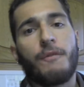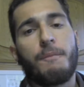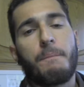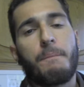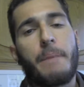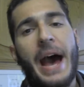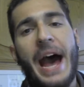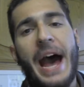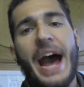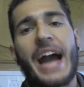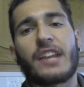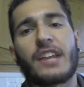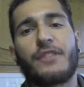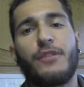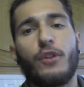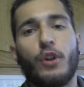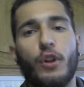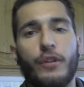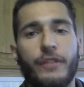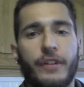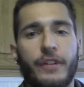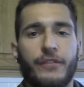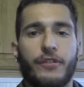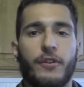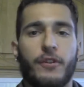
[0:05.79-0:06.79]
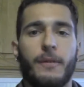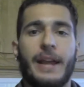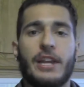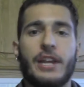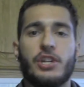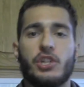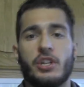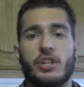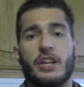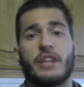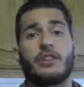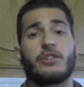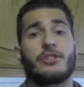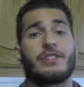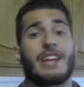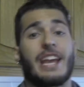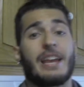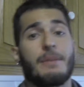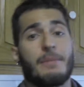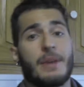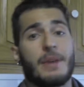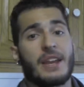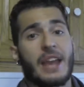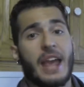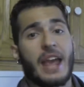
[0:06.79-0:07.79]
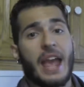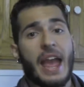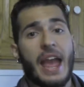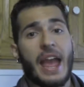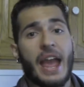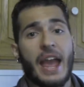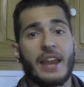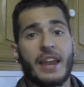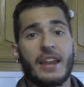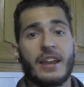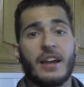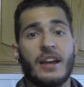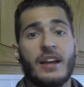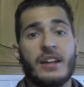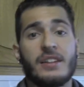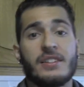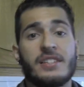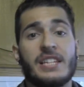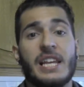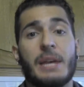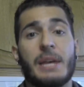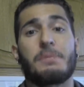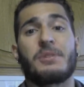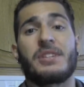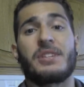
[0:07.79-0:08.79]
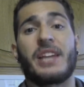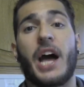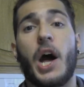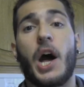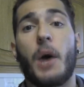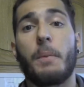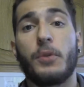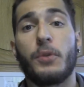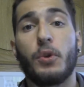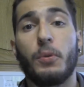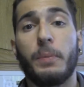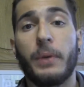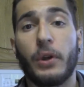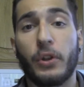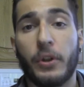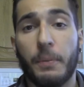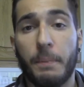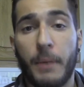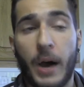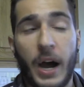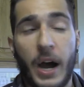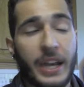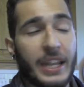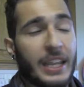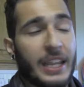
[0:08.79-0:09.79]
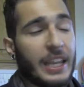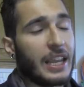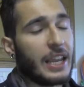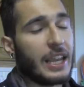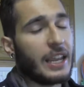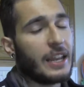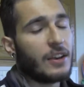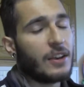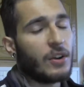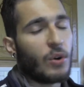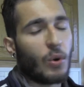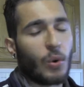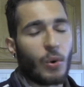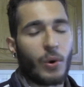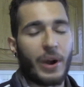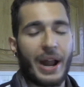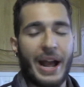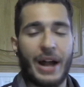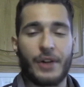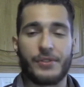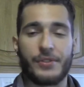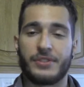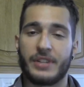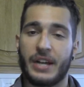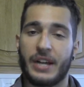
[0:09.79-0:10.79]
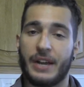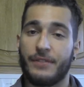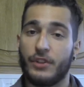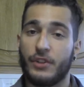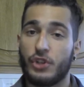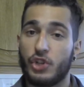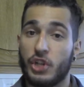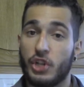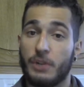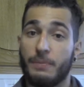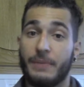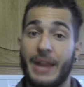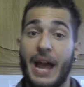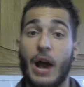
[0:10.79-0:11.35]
packed full of information, entertainment, and tips to help you build a body in or outside the gym.